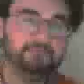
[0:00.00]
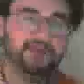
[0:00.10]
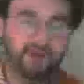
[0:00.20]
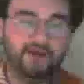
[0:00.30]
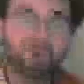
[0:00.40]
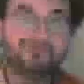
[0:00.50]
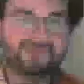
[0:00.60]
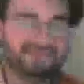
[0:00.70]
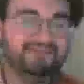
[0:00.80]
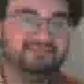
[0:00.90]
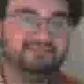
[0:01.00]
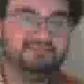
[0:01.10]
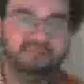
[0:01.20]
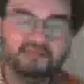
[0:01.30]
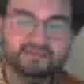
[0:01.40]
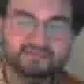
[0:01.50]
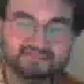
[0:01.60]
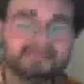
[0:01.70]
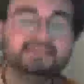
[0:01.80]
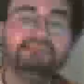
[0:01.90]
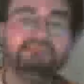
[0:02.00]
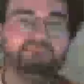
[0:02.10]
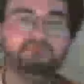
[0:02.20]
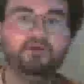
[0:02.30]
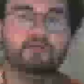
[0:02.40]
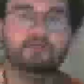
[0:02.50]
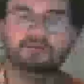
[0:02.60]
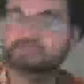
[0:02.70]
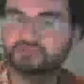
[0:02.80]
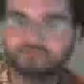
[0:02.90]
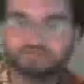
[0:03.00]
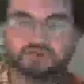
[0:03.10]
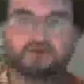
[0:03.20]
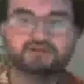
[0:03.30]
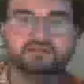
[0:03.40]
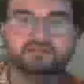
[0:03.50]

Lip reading: of England sending people over to start,